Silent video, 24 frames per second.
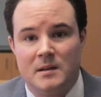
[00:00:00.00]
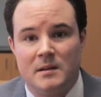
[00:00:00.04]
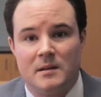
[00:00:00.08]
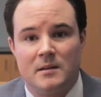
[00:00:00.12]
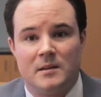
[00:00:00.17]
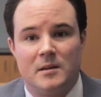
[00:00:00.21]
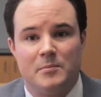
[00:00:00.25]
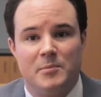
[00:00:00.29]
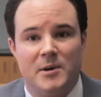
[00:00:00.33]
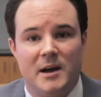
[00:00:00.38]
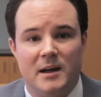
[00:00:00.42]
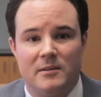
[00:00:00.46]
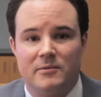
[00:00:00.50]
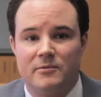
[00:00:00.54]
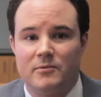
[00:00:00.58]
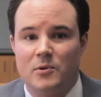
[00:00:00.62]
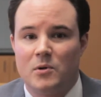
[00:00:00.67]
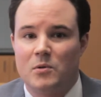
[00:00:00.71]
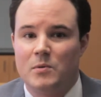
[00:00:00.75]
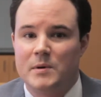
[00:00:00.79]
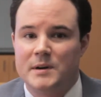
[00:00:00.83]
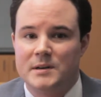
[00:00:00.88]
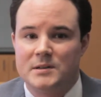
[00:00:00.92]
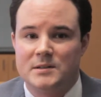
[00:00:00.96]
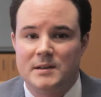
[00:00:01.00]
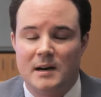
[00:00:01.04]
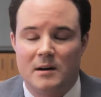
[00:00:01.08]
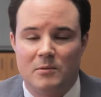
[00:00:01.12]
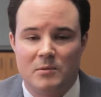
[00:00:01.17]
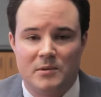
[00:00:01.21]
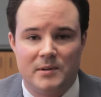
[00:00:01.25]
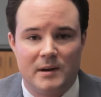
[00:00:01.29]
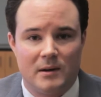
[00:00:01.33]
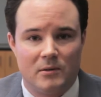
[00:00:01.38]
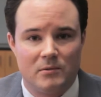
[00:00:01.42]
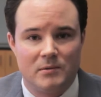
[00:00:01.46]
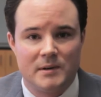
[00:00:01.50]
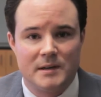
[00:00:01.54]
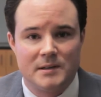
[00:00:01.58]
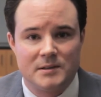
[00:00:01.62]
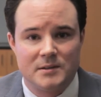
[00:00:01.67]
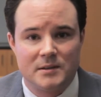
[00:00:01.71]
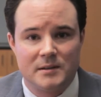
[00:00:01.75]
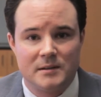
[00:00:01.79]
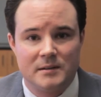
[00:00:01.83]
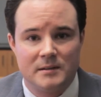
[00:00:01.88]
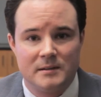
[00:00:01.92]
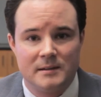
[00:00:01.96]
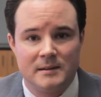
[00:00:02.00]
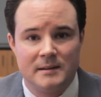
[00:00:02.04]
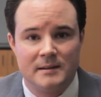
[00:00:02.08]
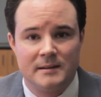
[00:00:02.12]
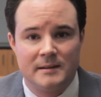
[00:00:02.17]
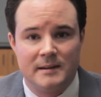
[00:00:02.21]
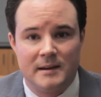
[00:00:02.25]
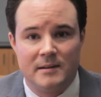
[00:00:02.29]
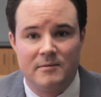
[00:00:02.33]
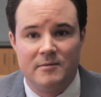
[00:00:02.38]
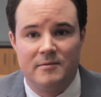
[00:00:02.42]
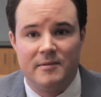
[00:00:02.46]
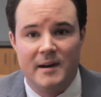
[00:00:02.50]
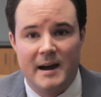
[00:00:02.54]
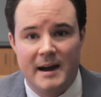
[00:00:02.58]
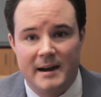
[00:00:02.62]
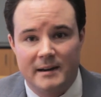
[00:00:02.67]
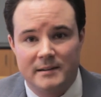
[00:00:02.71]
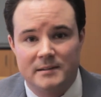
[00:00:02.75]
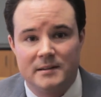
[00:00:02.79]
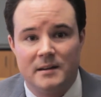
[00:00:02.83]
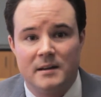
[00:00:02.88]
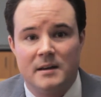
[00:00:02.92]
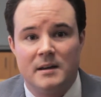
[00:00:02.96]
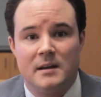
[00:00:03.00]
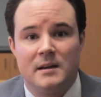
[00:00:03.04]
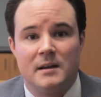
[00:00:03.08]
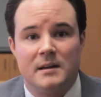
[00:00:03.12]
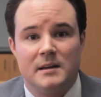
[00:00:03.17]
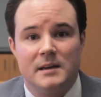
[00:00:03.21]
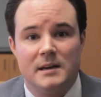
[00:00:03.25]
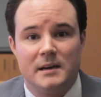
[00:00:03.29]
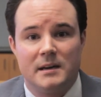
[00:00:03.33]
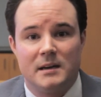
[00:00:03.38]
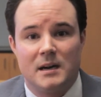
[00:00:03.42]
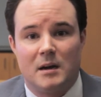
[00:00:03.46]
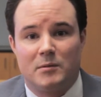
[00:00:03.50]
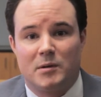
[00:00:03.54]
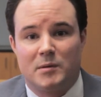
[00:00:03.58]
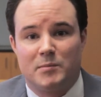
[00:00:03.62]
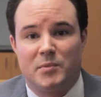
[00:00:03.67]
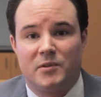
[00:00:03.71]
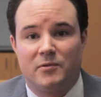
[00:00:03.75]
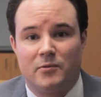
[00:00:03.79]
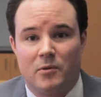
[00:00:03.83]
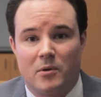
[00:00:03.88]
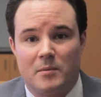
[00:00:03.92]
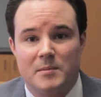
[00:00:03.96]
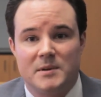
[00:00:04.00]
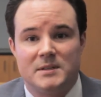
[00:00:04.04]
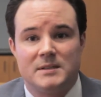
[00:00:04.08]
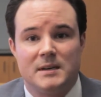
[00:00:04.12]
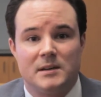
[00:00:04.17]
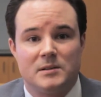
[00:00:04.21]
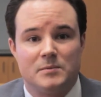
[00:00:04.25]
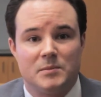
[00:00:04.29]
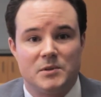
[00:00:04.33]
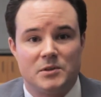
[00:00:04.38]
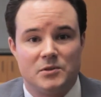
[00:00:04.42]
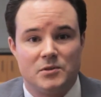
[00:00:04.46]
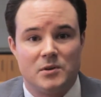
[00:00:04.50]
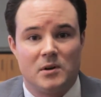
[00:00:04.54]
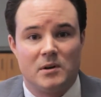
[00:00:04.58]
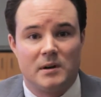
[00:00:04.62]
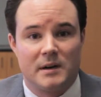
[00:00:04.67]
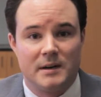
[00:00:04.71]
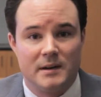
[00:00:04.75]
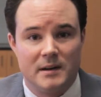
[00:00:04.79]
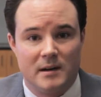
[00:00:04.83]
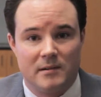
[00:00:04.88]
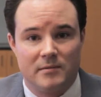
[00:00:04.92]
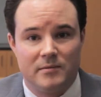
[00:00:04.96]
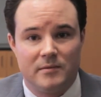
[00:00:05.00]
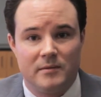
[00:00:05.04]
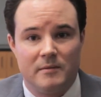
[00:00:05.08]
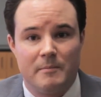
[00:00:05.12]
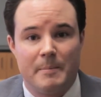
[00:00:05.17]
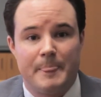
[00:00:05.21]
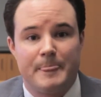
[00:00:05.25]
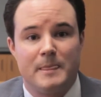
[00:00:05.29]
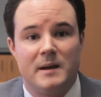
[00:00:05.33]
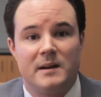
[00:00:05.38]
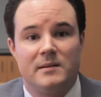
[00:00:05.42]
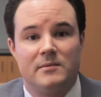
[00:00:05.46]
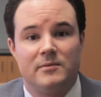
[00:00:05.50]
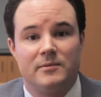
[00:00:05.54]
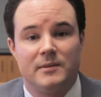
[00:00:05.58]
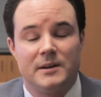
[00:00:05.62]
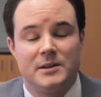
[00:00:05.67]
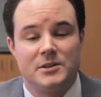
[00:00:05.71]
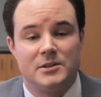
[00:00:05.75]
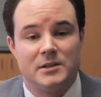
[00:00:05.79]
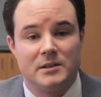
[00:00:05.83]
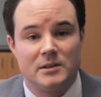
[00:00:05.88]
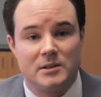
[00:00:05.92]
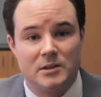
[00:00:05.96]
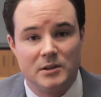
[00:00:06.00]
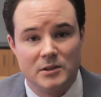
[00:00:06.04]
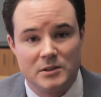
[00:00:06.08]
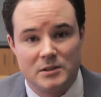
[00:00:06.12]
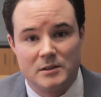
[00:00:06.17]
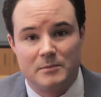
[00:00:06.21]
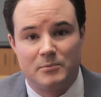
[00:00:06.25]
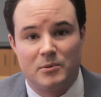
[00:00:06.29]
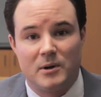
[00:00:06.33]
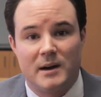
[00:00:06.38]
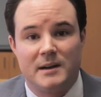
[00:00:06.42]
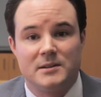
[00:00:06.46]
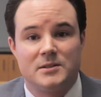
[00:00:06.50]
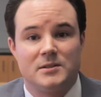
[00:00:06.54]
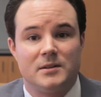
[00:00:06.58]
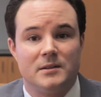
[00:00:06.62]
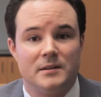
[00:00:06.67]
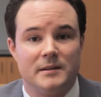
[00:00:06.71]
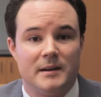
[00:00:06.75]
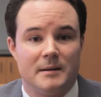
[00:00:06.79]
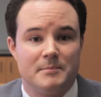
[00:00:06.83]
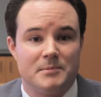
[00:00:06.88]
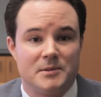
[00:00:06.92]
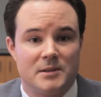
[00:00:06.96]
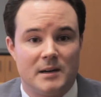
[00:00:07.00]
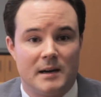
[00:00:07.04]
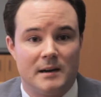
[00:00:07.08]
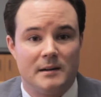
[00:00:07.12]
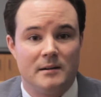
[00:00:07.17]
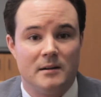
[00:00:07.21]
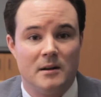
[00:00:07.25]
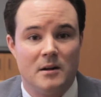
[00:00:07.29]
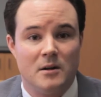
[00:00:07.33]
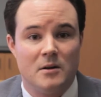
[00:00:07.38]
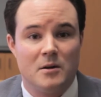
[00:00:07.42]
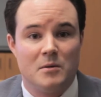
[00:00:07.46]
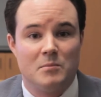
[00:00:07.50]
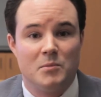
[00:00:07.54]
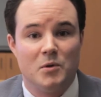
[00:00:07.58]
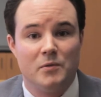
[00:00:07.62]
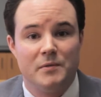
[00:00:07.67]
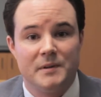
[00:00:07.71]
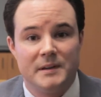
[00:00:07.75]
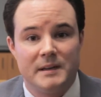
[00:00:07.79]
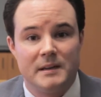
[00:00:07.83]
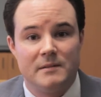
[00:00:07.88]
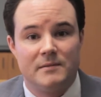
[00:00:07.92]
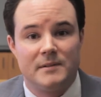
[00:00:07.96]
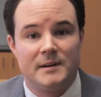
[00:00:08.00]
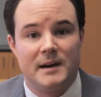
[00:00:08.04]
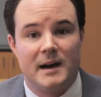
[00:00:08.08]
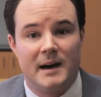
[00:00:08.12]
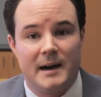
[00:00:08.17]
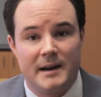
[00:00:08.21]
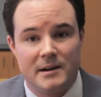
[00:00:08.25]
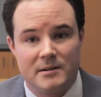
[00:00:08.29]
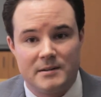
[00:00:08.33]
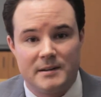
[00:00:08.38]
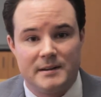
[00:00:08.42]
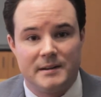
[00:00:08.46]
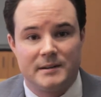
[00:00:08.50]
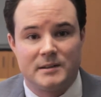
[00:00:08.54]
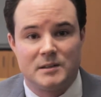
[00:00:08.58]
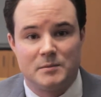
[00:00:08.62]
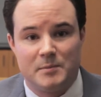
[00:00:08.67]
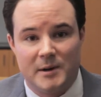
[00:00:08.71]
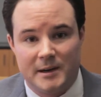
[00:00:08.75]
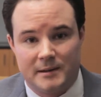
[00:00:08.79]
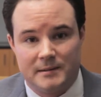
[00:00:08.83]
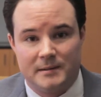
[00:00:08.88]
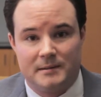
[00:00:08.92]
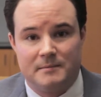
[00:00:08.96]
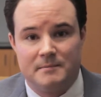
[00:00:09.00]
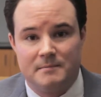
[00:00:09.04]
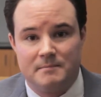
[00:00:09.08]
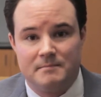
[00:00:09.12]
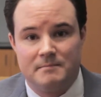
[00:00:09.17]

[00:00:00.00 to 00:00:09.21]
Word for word: the path forward is not without risk. In fact, economic performance has been strong enough that inflation could surprise to the upside, moving even higher than expected.